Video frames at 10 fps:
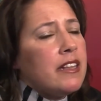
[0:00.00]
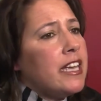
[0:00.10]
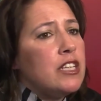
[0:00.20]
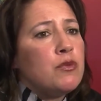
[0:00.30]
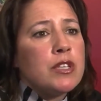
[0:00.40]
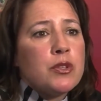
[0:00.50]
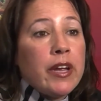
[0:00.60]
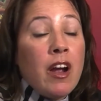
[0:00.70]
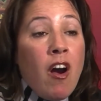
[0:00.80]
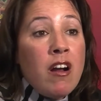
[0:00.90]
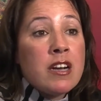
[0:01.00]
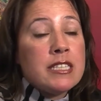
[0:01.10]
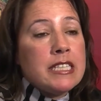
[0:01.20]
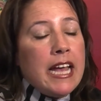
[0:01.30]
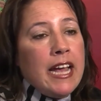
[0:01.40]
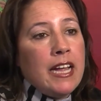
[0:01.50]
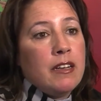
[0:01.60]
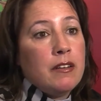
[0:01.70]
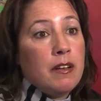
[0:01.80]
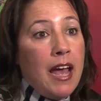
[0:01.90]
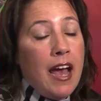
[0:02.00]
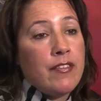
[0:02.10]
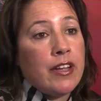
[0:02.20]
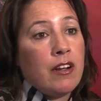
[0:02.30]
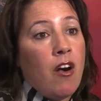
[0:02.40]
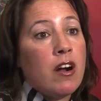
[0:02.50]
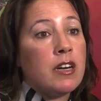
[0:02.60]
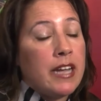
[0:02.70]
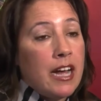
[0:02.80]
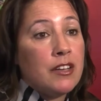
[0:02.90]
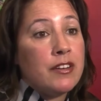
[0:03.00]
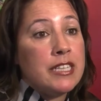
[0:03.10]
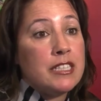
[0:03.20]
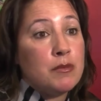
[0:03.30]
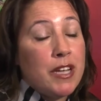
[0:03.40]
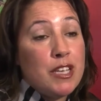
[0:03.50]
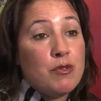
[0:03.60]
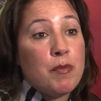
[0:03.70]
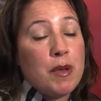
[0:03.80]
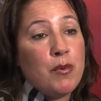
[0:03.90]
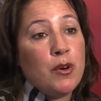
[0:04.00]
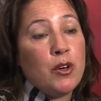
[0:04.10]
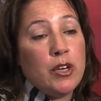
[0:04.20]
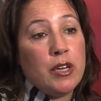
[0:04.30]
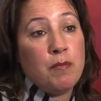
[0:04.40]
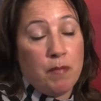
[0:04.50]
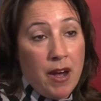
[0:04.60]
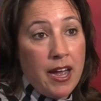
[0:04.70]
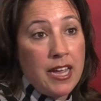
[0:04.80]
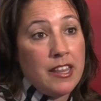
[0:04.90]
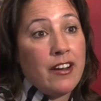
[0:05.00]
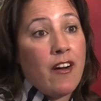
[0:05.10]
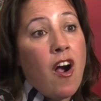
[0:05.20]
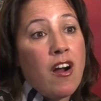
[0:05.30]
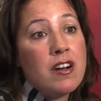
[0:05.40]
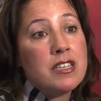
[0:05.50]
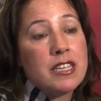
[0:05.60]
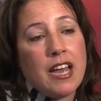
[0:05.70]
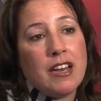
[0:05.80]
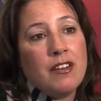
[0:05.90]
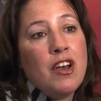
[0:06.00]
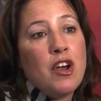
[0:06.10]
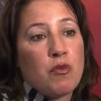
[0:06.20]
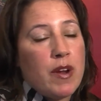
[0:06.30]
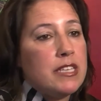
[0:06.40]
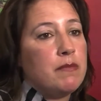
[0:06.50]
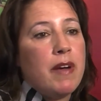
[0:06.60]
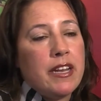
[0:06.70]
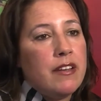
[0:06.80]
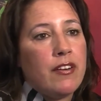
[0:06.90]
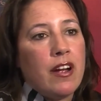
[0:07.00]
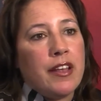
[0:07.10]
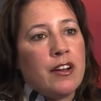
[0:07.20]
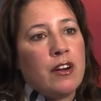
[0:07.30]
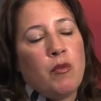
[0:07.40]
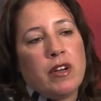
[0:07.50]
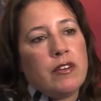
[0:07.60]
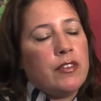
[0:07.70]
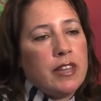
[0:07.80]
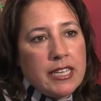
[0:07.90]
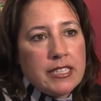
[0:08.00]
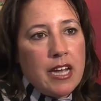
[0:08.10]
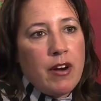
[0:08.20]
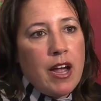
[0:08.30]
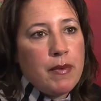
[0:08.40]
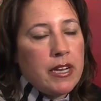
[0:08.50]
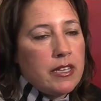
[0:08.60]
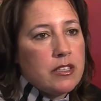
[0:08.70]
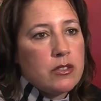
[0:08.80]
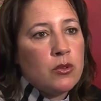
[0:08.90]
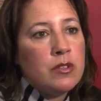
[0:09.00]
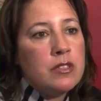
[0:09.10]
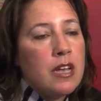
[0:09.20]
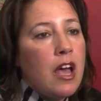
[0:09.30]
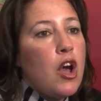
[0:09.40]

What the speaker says: kids were doing art and having art gallery displays where people could buy their art and raise money for other wonderful things that were happening in the schools.